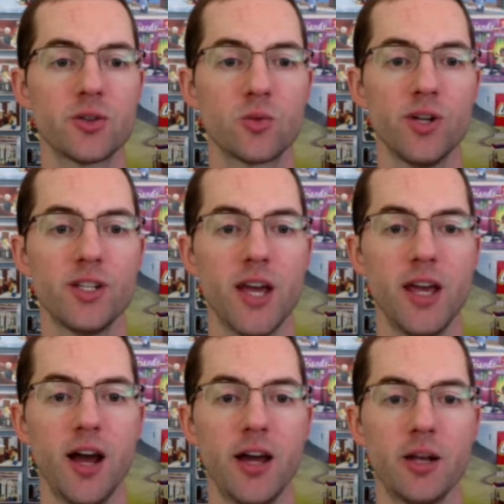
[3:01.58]
retain
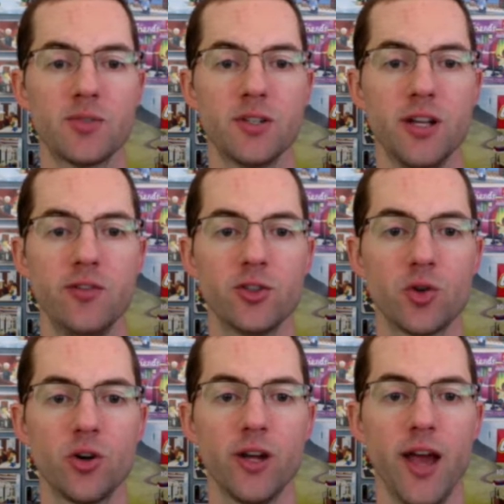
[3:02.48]
items in
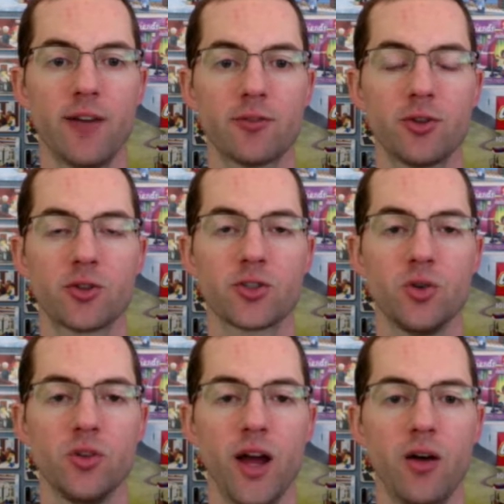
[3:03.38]
inventory after they're
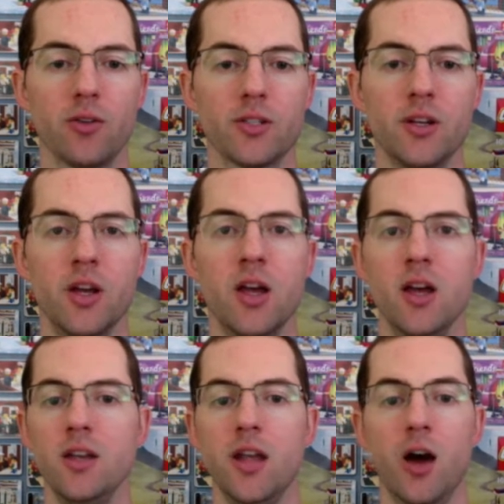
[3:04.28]
sold out.
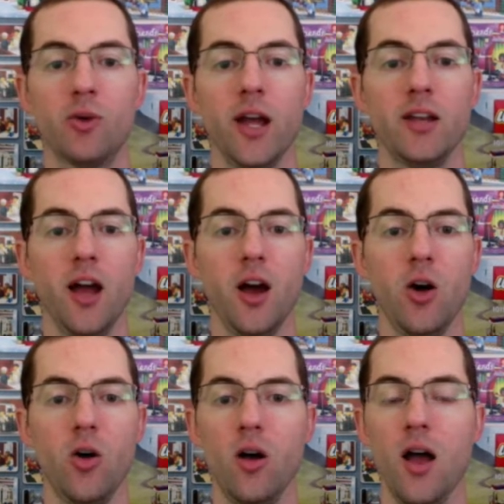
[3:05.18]
Now, right
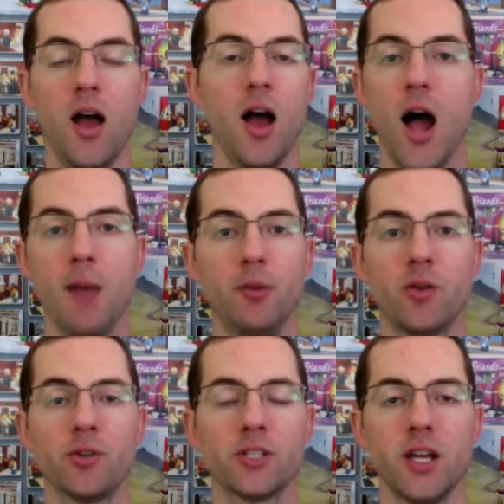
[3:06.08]
now, I'm
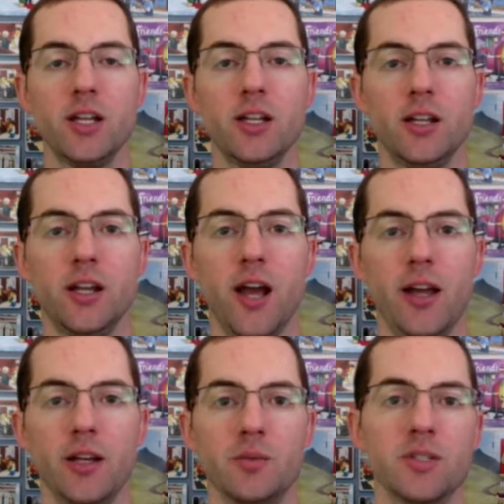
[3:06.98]
not retaining any
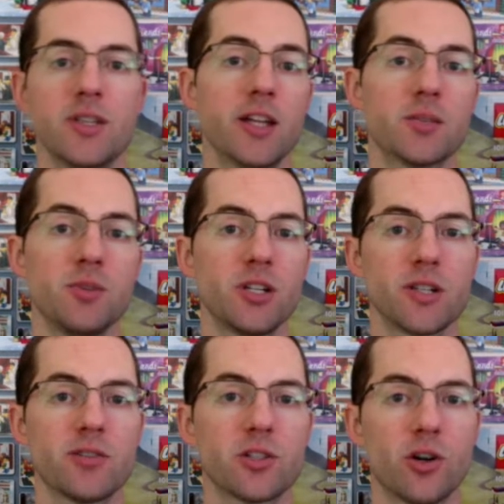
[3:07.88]
items. That's because
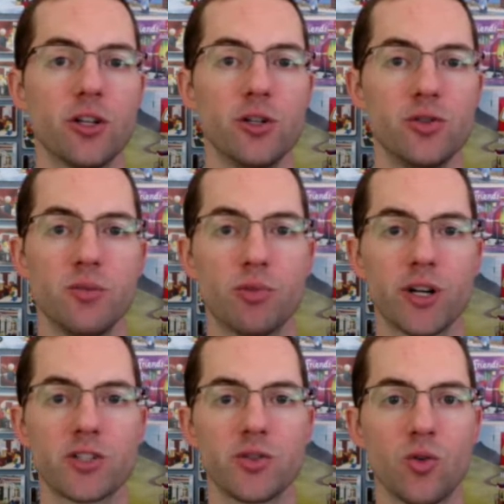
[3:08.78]
I've started using
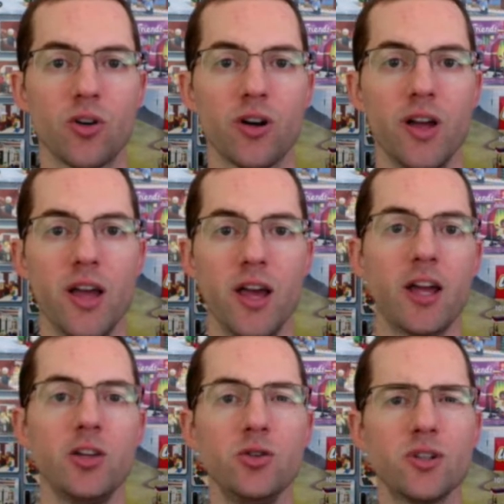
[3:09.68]
BrickStore.
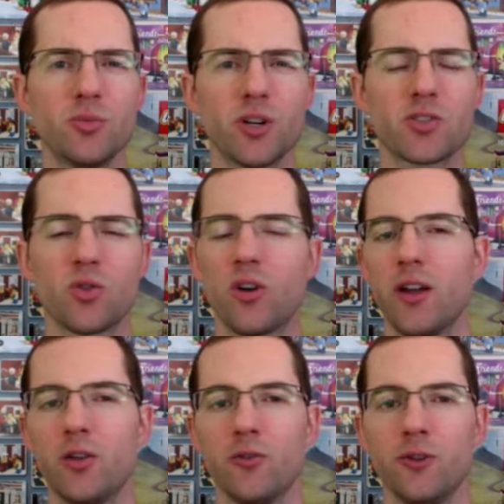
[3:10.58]
And using BrickStore, I
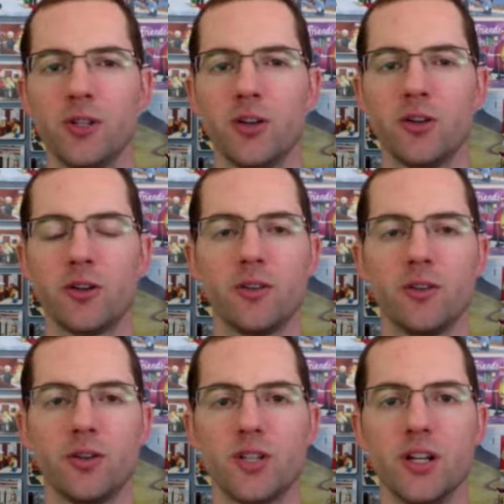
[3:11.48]
don't feel that
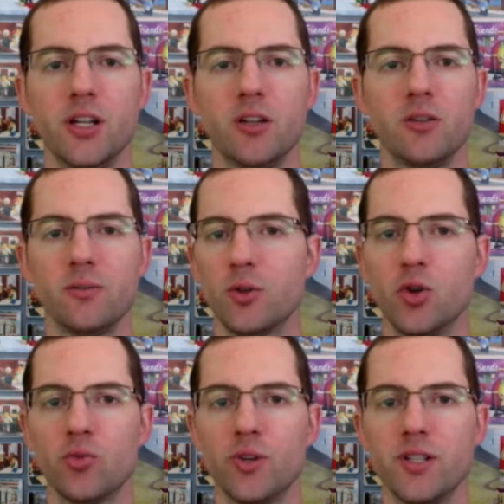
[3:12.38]
there's any
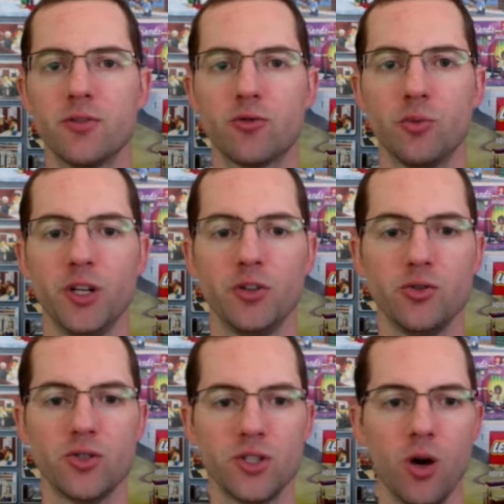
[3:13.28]
good reason for me to do
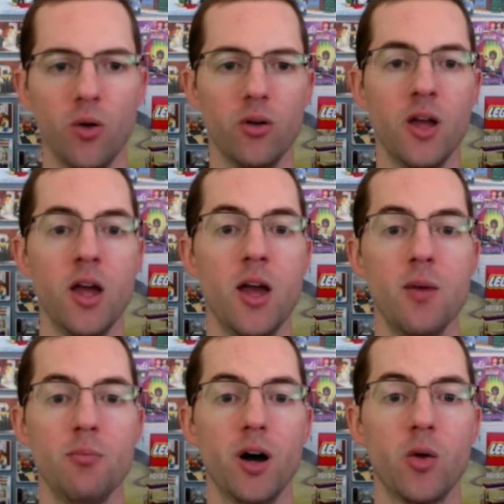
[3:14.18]
so.
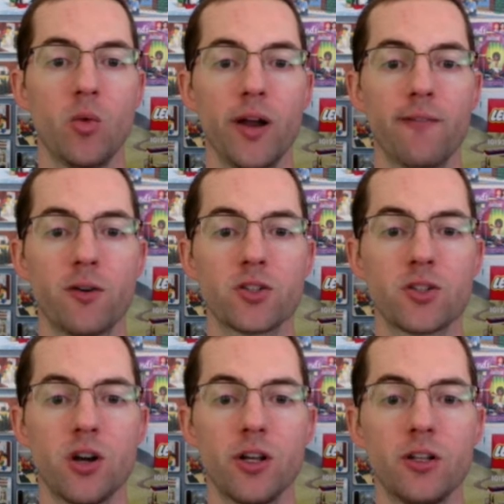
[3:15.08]
But when I first
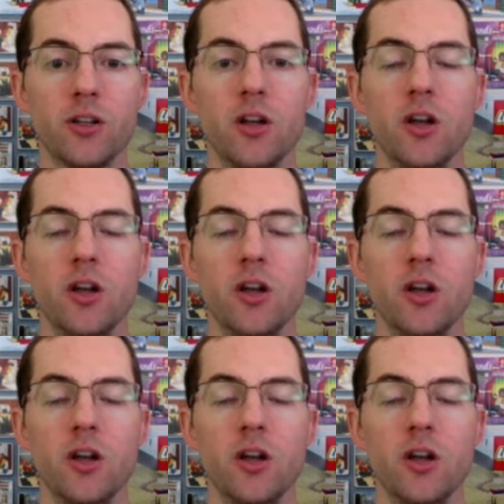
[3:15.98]
started